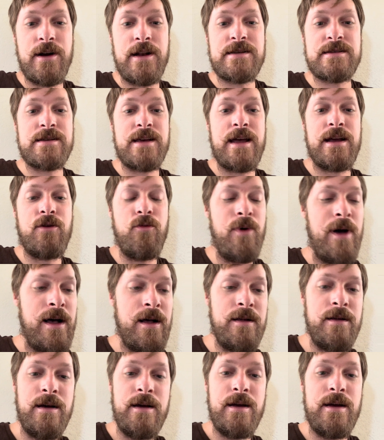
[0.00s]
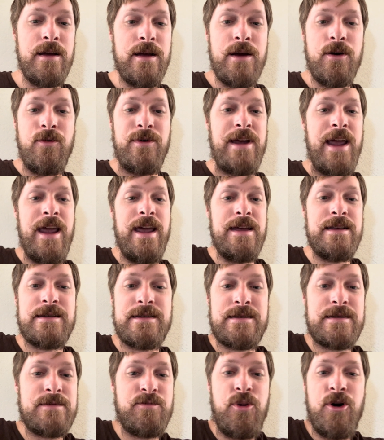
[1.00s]
And it's like, well, we can't
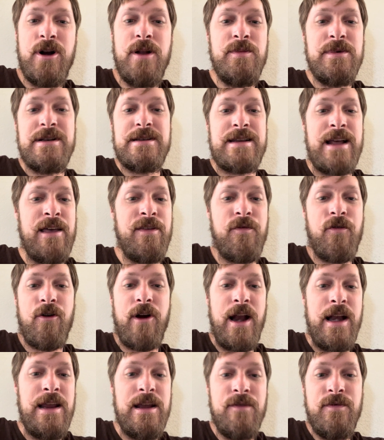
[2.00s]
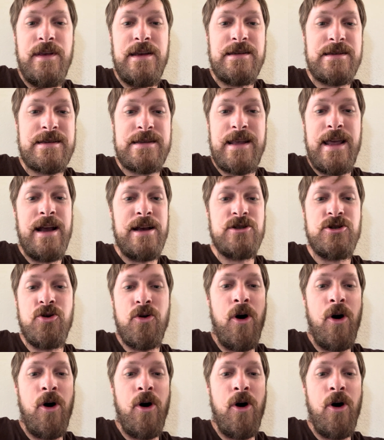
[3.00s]
put him to death for any of these things.